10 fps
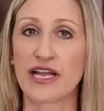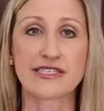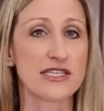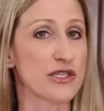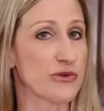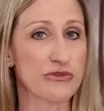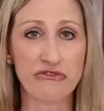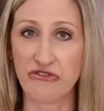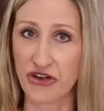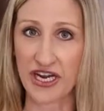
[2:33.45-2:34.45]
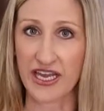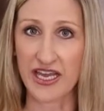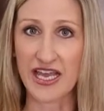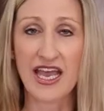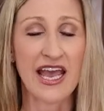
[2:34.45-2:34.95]
it's gluten-free,
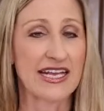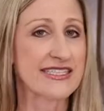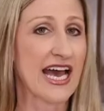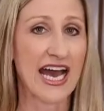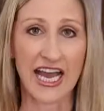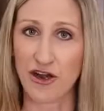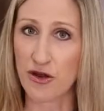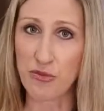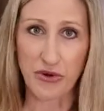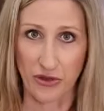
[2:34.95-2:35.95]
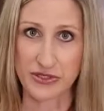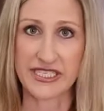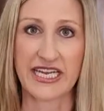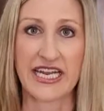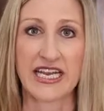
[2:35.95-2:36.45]
it's higher in
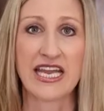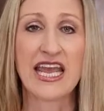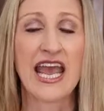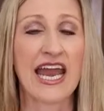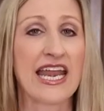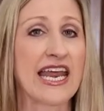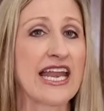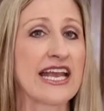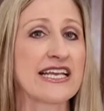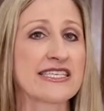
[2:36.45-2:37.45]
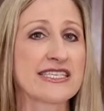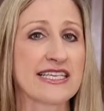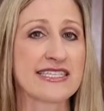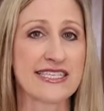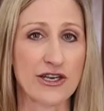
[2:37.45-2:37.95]
protein, and it is
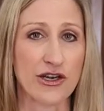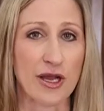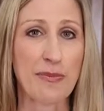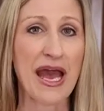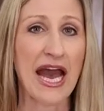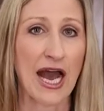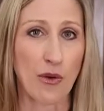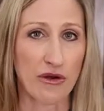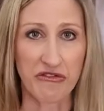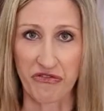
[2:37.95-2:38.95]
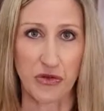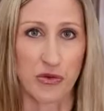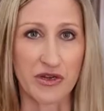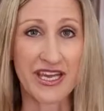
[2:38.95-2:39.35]
considered a power food.